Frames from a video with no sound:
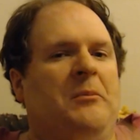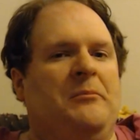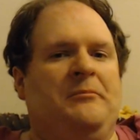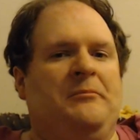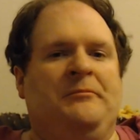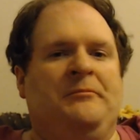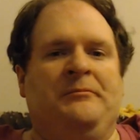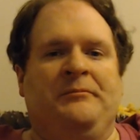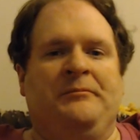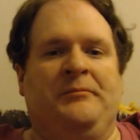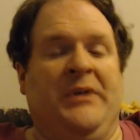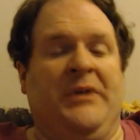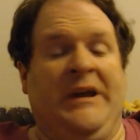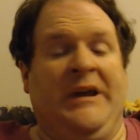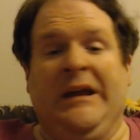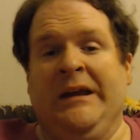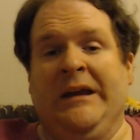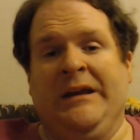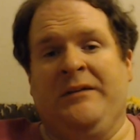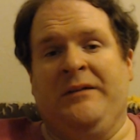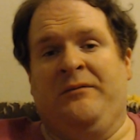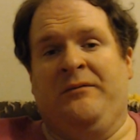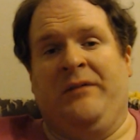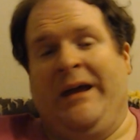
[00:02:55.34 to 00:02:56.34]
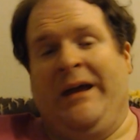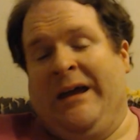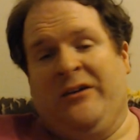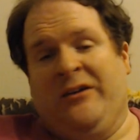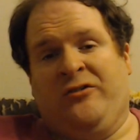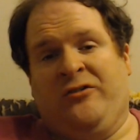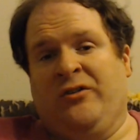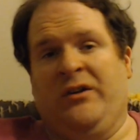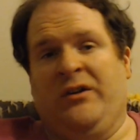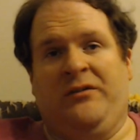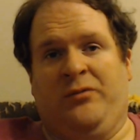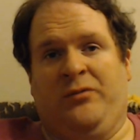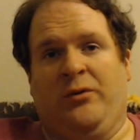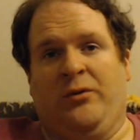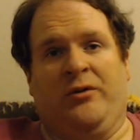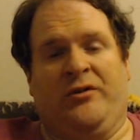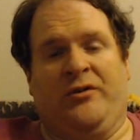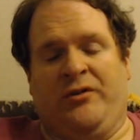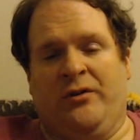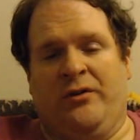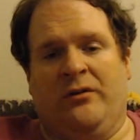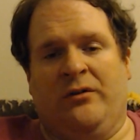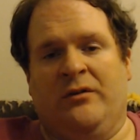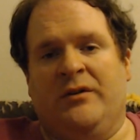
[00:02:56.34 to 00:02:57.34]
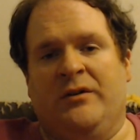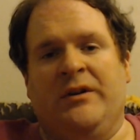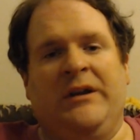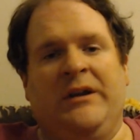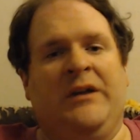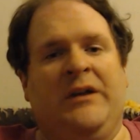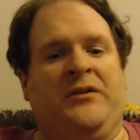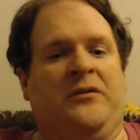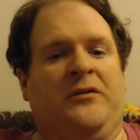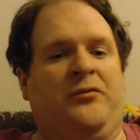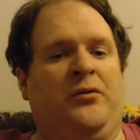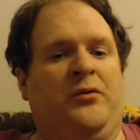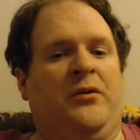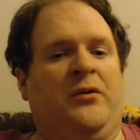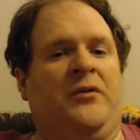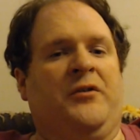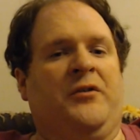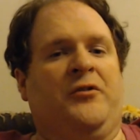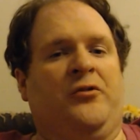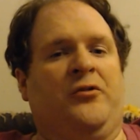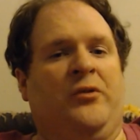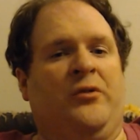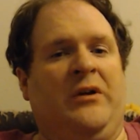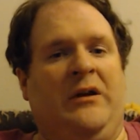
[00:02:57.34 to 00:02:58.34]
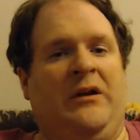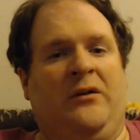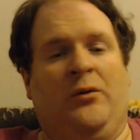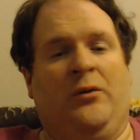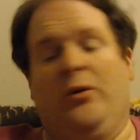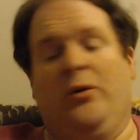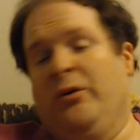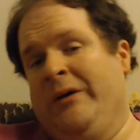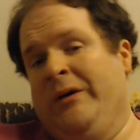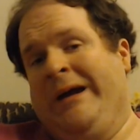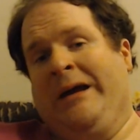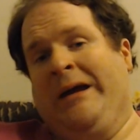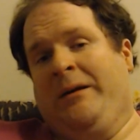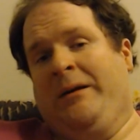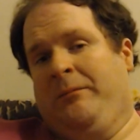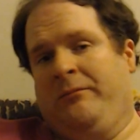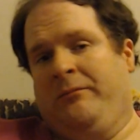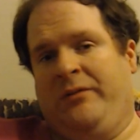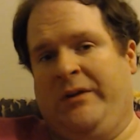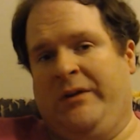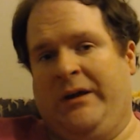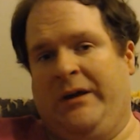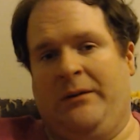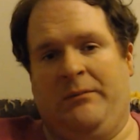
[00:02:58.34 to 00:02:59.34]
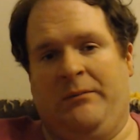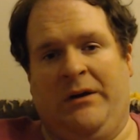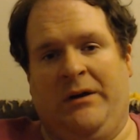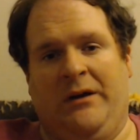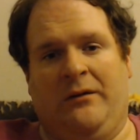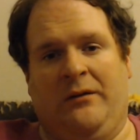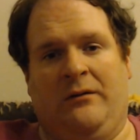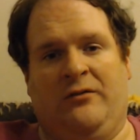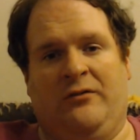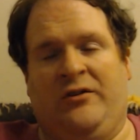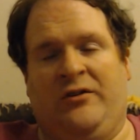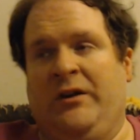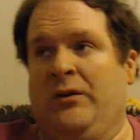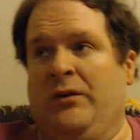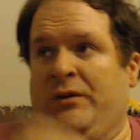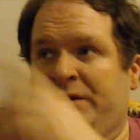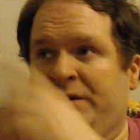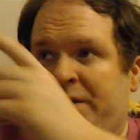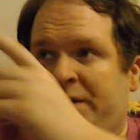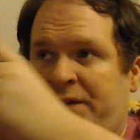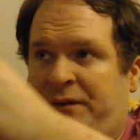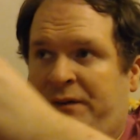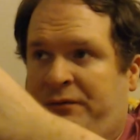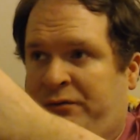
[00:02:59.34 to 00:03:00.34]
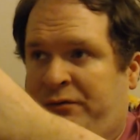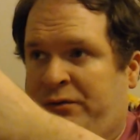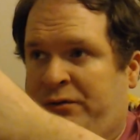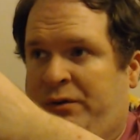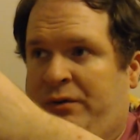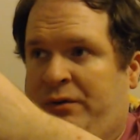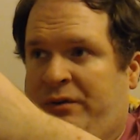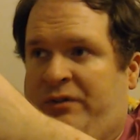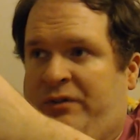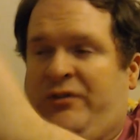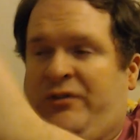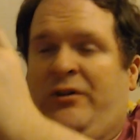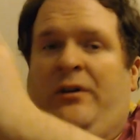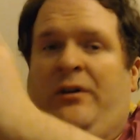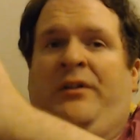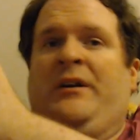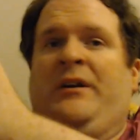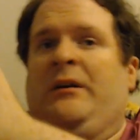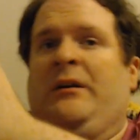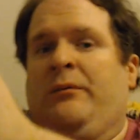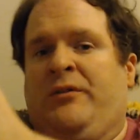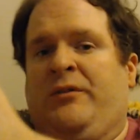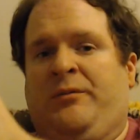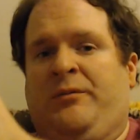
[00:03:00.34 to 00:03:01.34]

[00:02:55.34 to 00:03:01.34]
But he didn't actually force her to eat the fruit of the tree, or Adam for that matter. She looked at the fruit, saw that it was